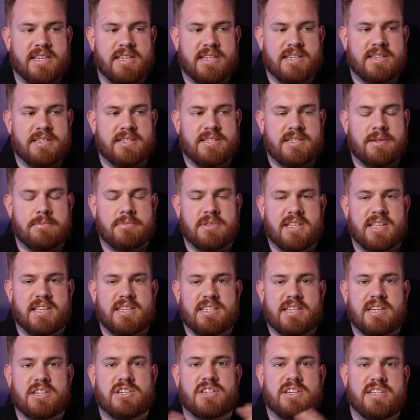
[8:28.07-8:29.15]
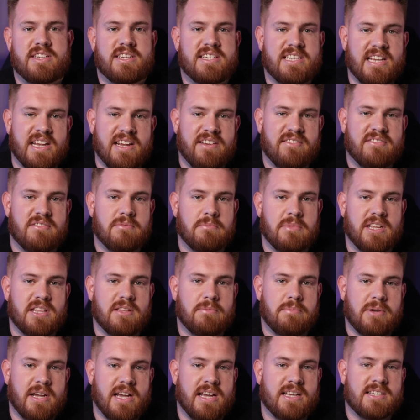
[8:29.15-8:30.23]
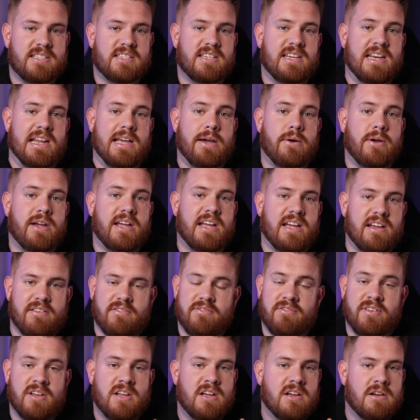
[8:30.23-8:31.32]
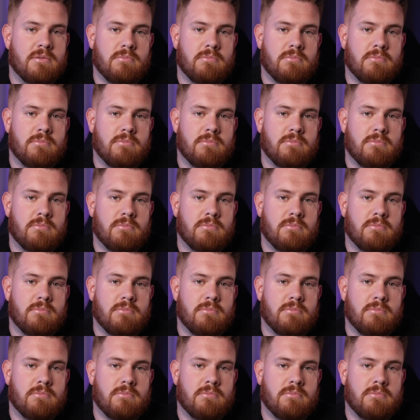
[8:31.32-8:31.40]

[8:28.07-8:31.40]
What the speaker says: is something that has actually saved me in the past, and now I have